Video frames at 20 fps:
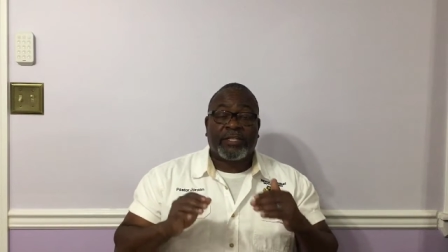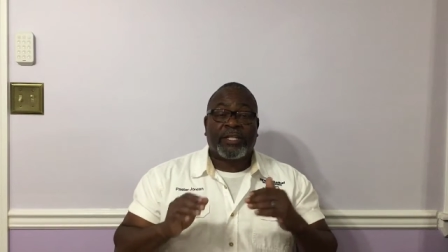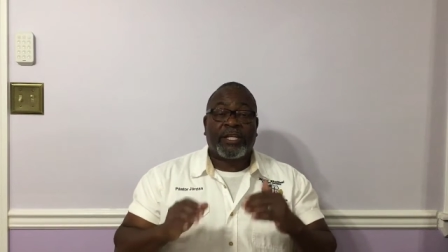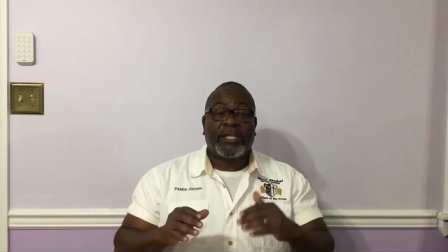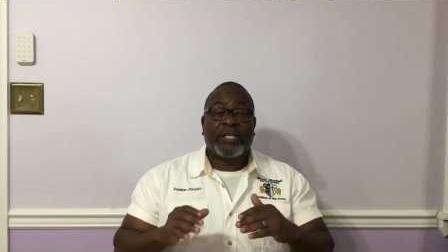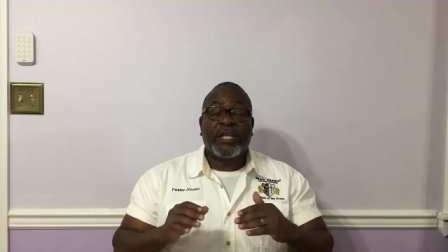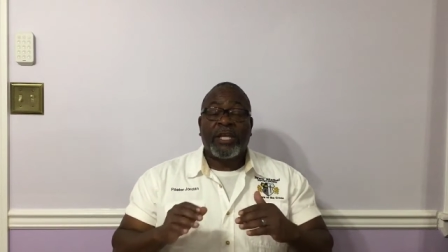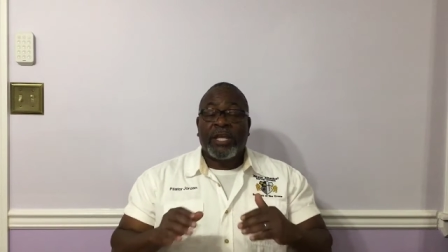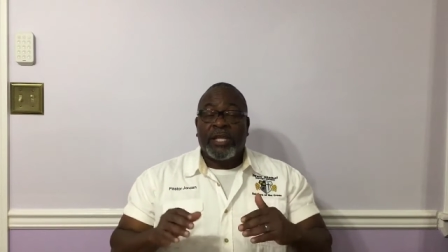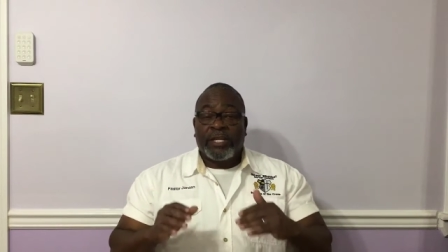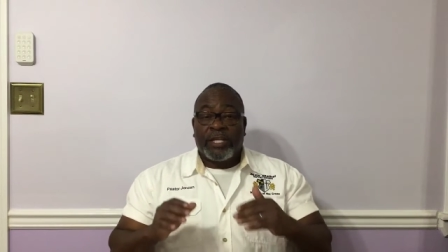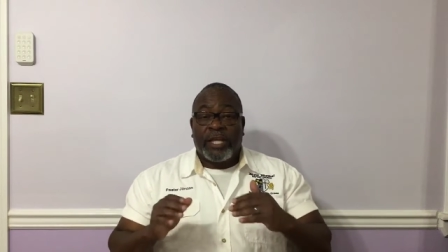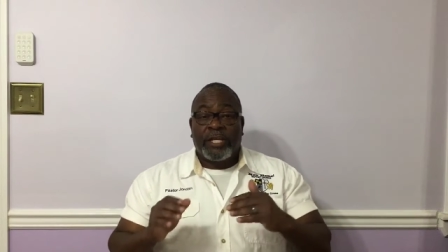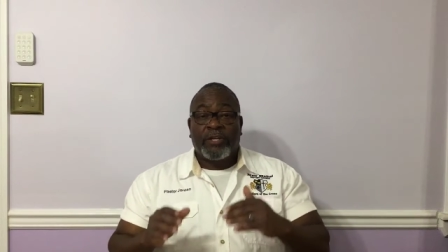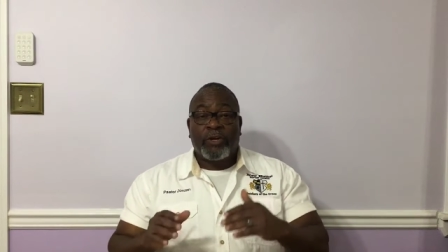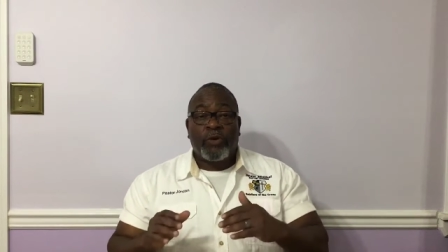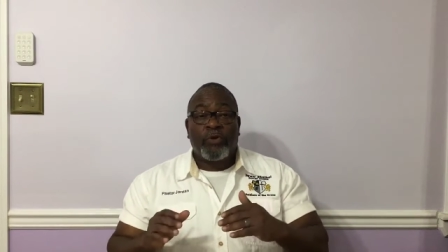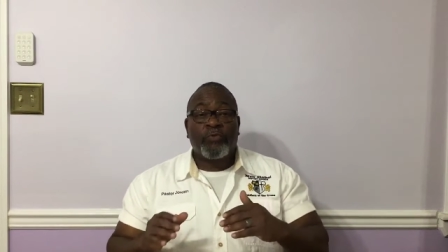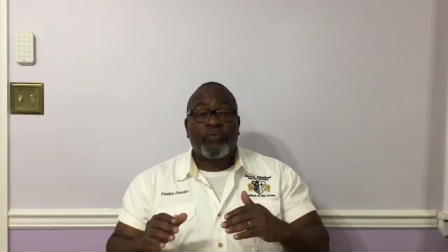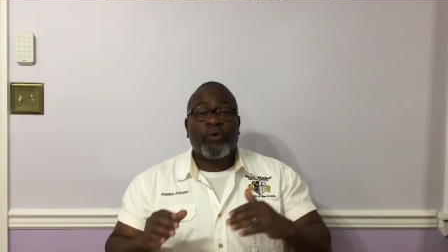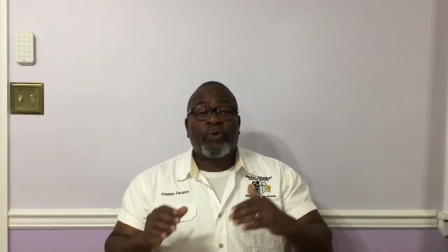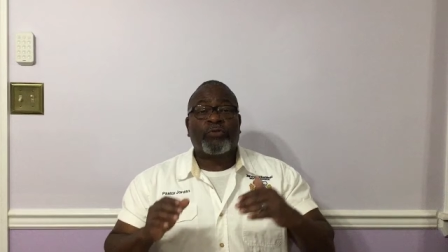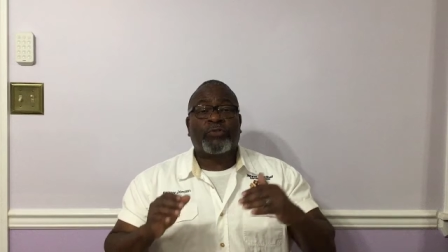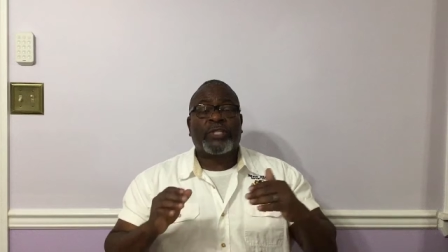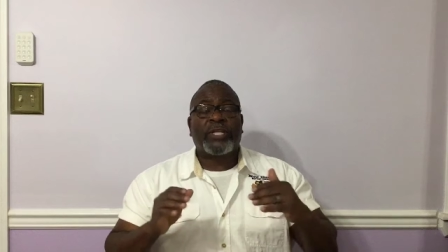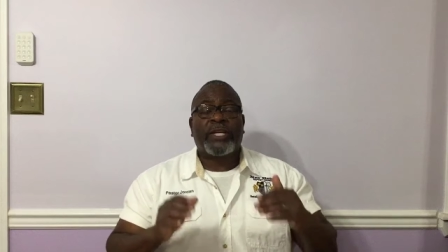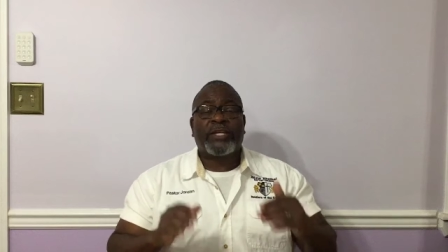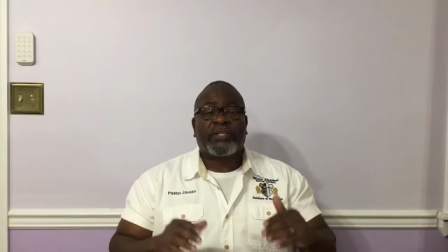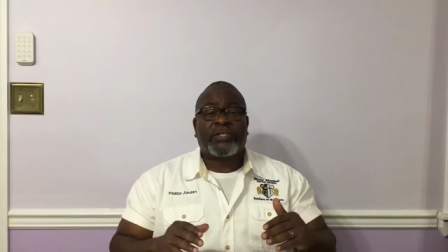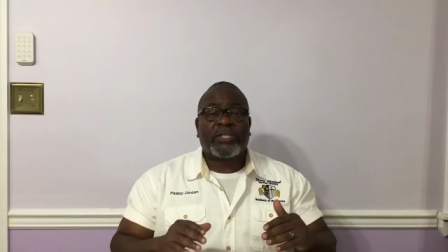They, they don't want
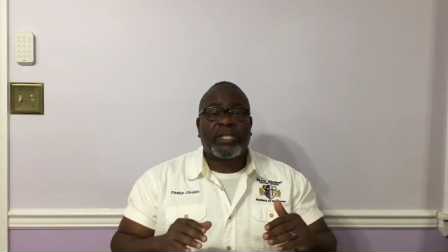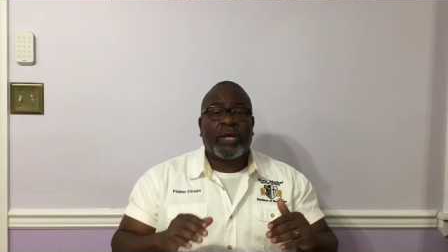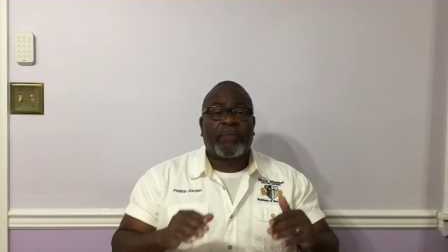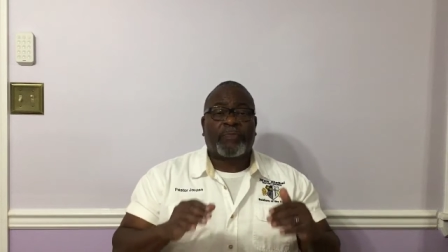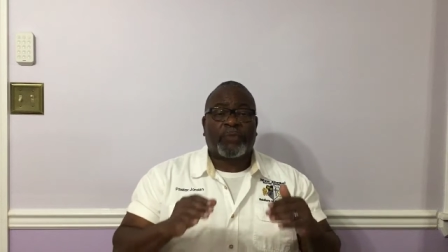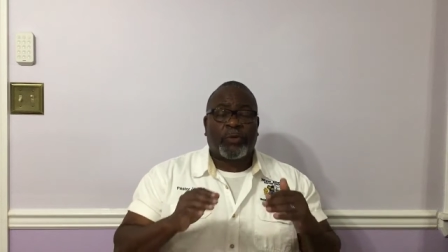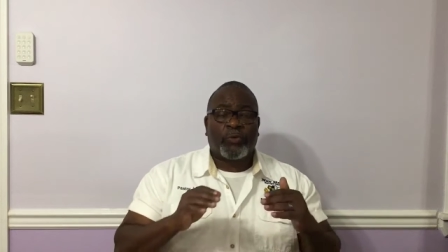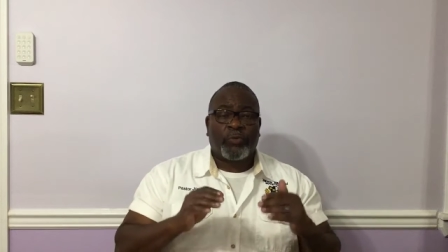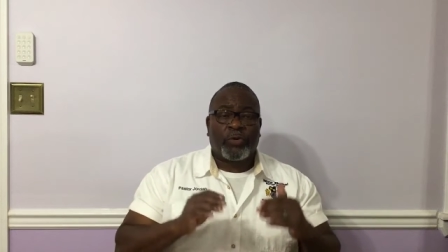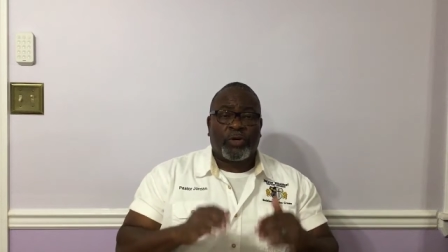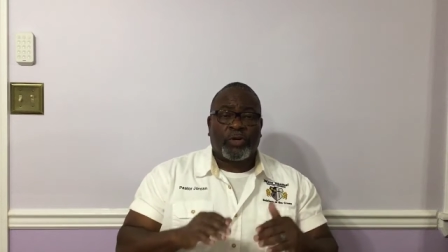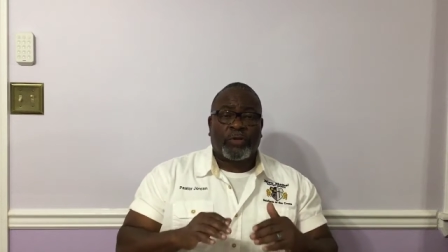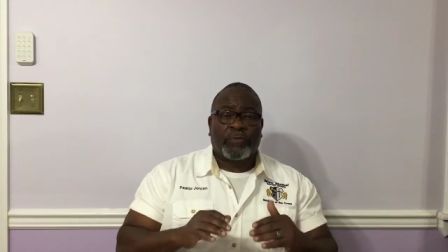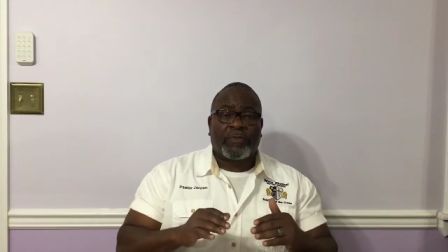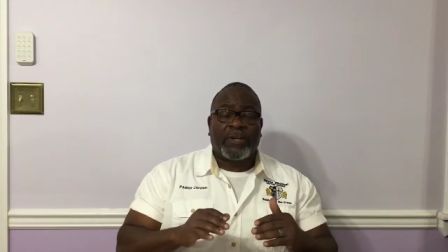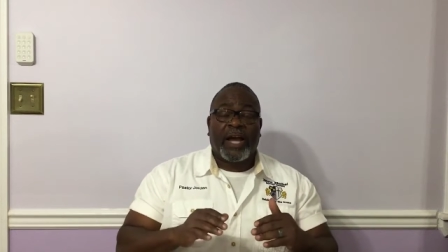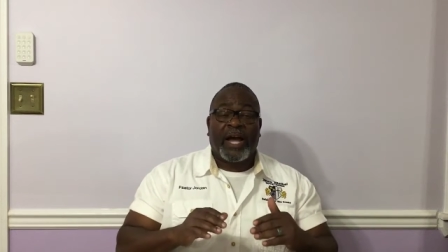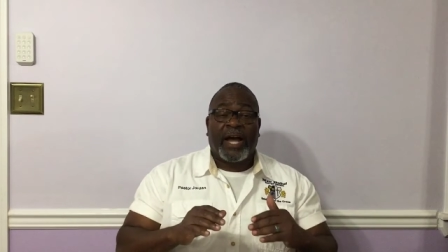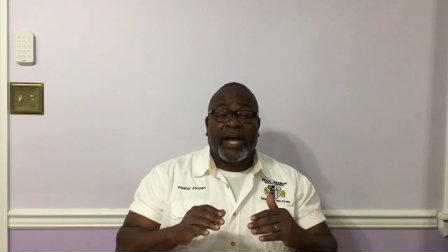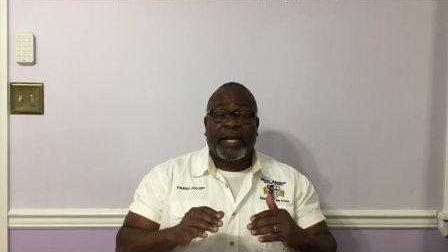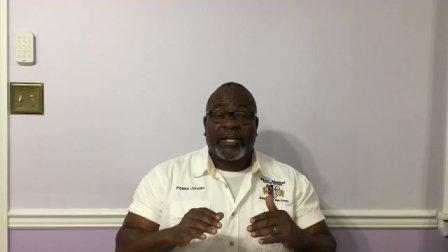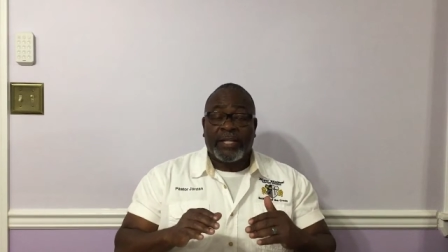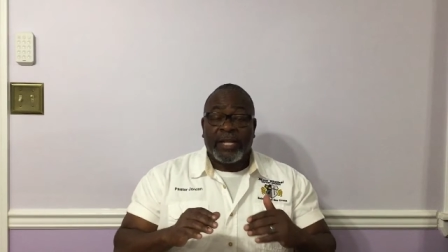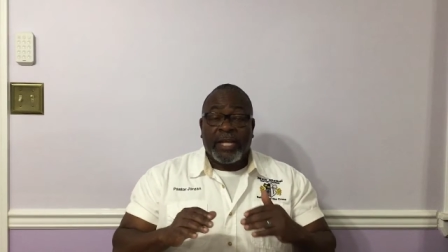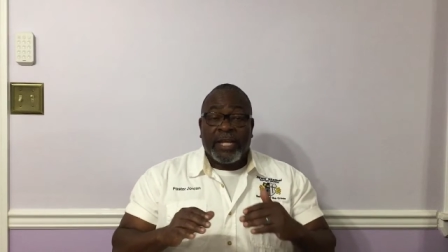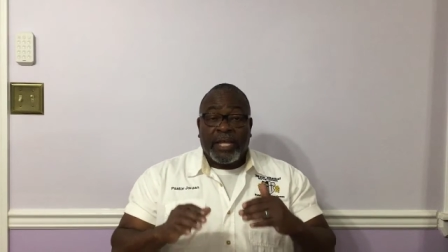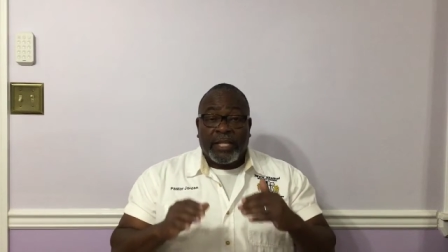to accept the word of God.